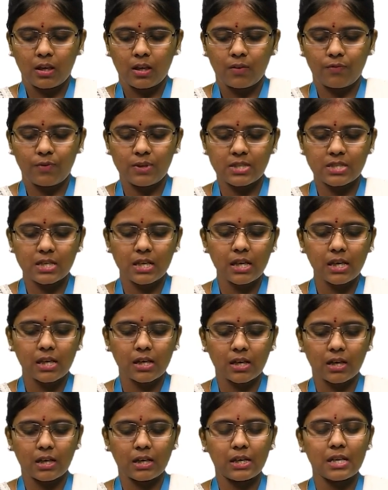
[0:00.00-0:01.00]
If we see
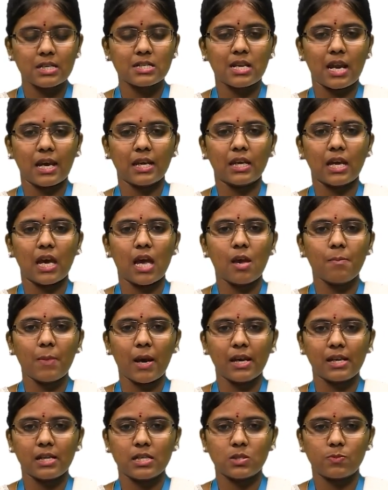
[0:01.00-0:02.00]
here, it is like a
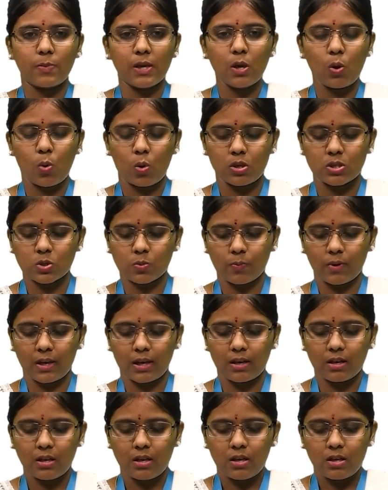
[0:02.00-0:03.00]
minus b whole
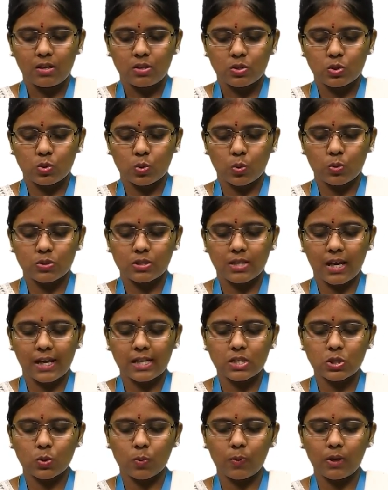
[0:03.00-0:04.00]
square. So
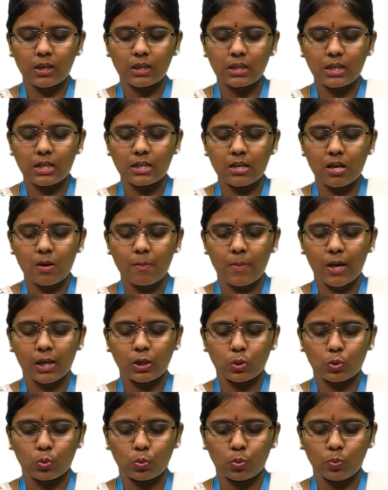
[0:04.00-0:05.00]
sin square theta by
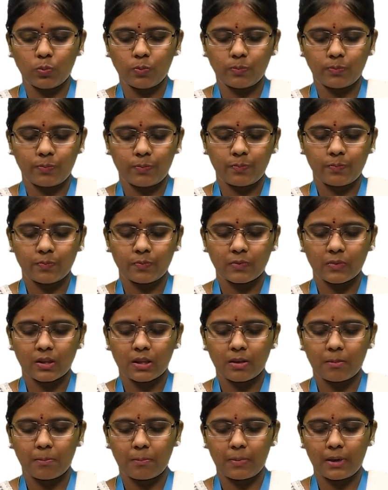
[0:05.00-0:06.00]
2
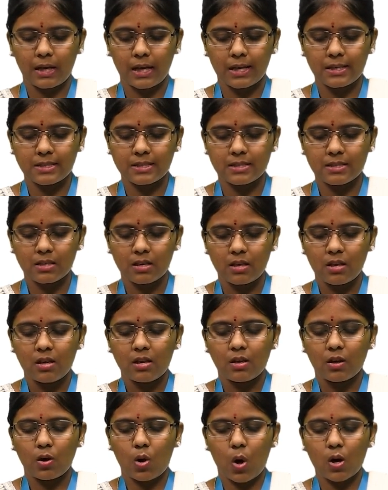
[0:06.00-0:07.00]
plus
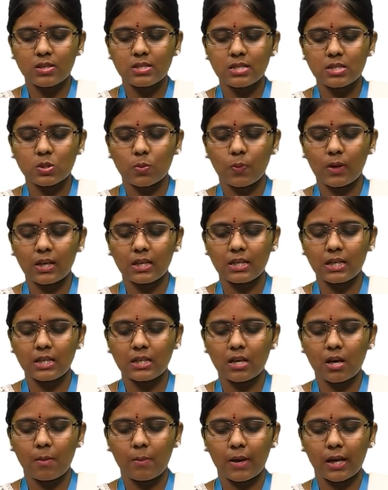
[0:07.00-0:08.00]
cos square
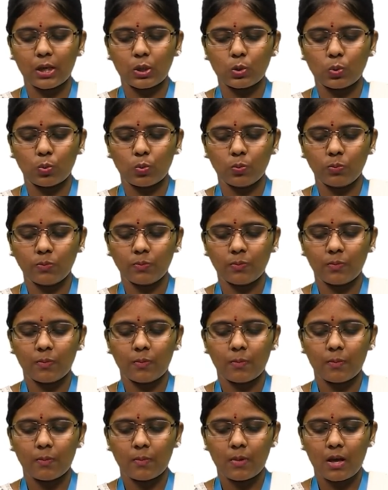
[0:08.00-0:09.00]
theta by 2
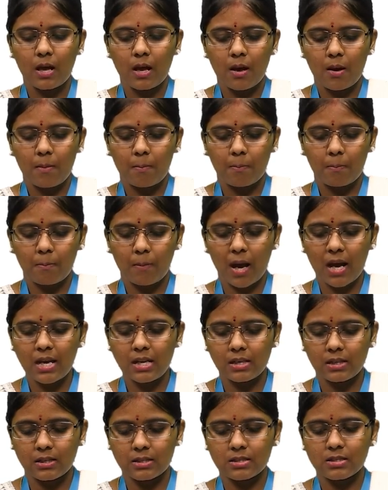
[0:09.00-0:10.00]

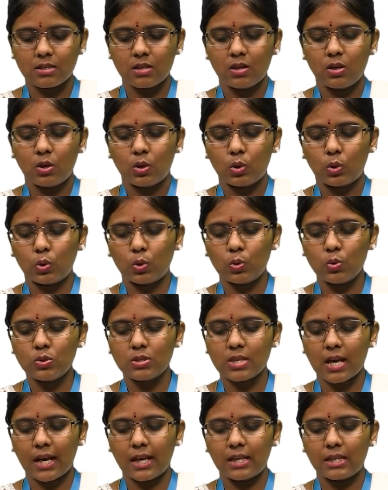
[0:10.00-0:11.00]
minus 2
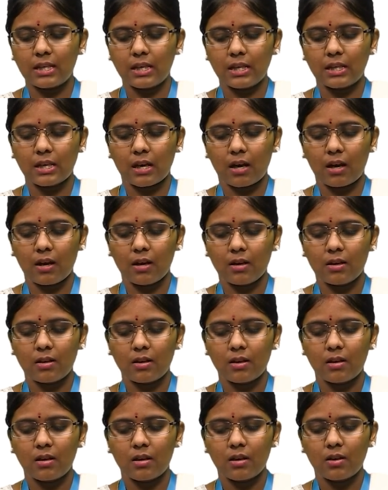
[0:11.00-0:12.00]
sin theta
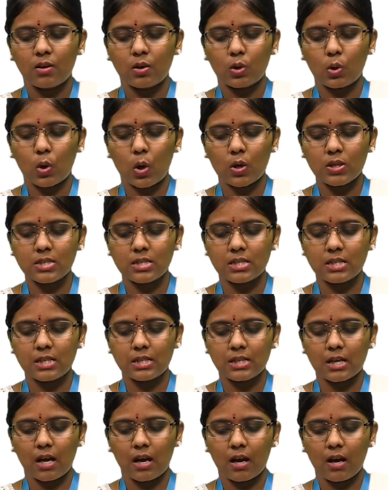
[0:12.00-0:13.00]
cos
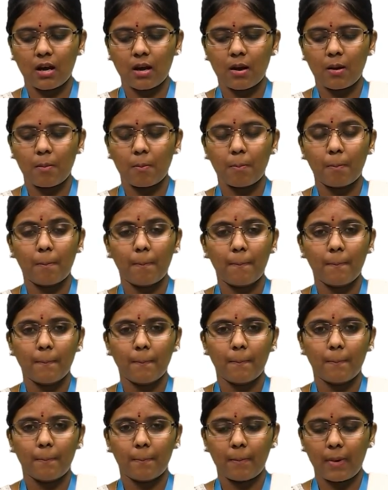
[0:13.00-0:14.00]
theta
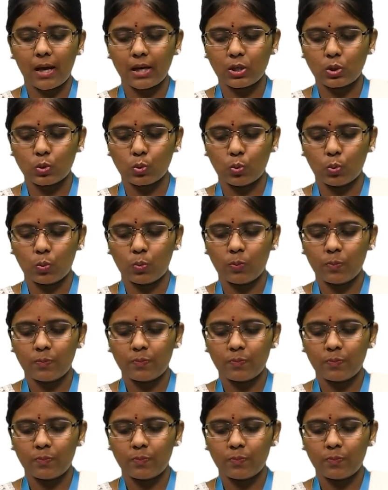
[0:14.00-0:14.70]
by 2